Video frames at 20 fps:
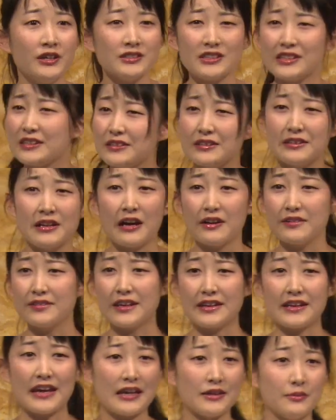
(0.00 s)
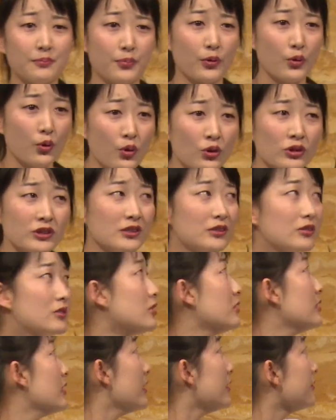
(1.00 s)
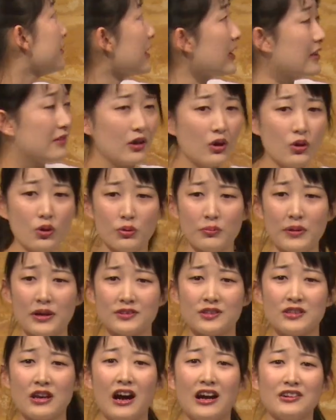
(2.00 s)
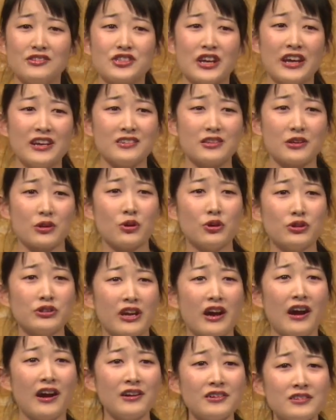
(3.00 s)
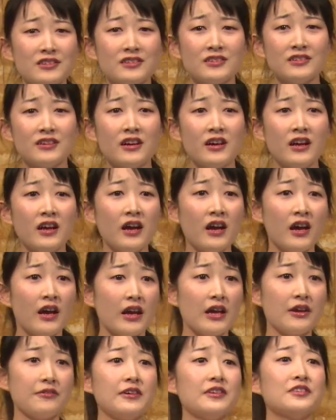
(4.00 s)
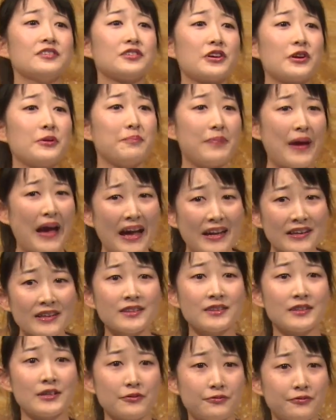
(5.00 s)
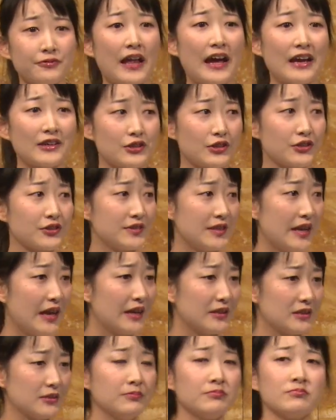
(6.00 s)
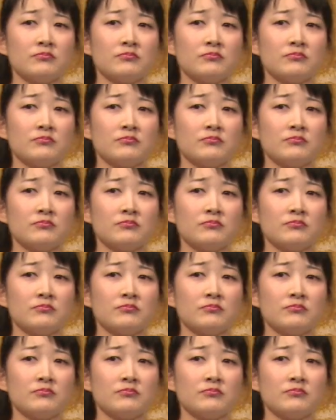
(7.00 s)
Did not they get bored to live in the almost unchanging courtyards? Even Sir Bannister Fletcher said,